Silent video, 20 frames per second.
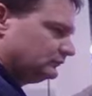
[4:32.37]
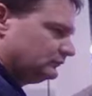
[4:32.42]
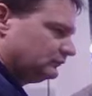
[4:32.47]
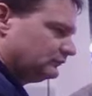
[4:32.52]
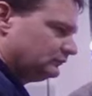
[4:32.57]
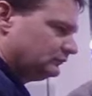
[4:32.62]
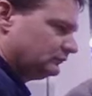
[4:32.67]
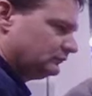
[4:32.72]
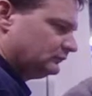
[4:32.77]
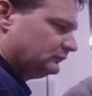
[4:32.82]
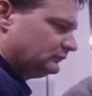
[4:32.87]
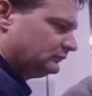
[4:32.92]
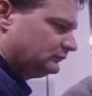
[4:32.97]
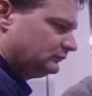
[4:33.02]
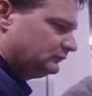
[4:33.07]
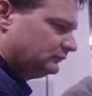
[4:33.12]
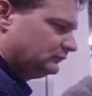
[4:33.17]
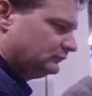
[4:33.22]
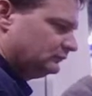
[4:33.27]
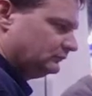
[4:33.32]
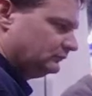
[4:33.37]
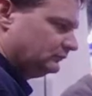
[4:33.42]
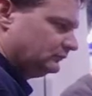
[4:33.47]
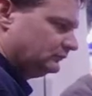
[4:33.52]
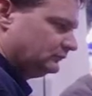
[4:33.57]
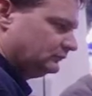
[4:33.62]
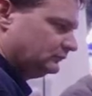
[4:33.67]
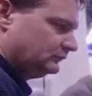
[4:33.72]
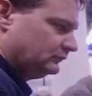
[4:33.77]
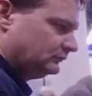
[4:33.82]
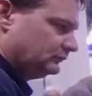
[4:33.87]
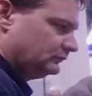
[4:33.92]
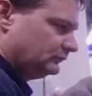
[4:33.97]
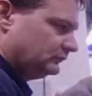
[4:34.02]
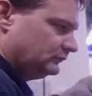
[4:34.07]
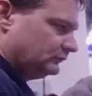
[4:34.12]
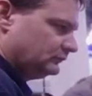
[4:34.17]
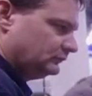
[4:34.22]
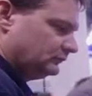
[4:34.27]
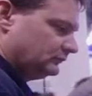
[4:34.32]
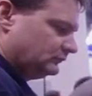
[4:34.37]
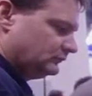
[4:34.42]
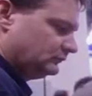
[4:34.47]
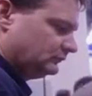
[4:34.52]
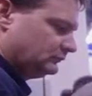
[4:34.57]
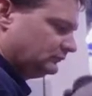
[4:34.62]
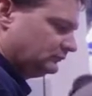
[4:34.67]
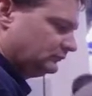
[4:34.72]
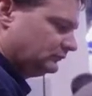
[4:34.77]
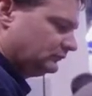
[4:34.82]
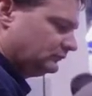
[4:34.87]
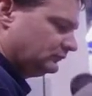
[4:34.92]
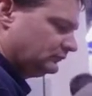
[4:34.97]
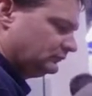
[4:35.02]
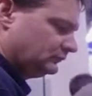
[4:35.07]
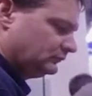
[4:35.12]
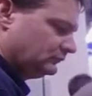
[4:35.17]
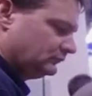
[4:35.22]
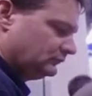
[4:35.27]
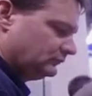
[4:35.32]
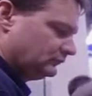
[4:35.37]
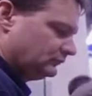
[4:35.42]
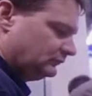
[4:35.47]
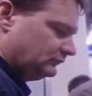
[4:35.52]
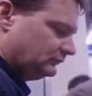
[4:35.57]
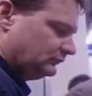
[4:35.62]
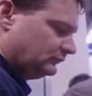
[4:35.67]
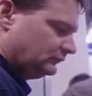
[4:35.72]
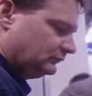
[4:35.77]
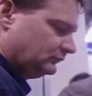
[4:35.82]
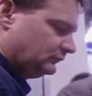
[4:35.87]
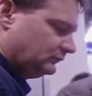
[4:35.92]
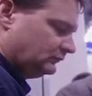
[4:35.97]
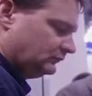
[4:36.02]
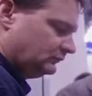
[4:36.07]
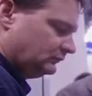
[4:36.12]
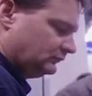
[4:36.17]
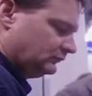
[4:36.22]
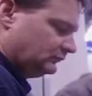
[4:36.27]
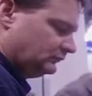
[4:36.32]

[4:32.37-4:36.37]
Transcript: No words are spoken by the person on screen.